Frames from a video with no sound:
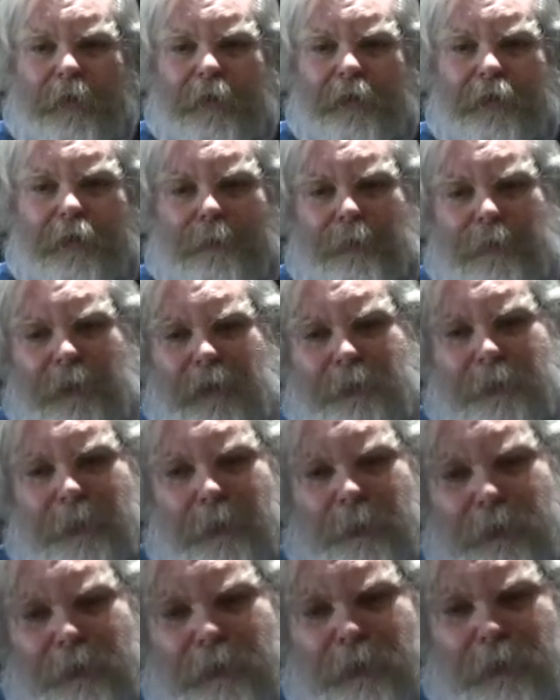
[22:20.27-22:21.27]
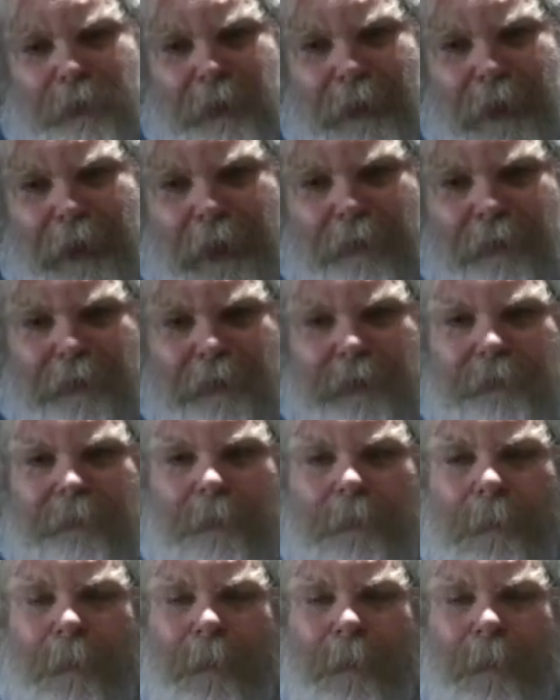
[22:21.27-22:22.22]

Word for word: ship these people two thousand,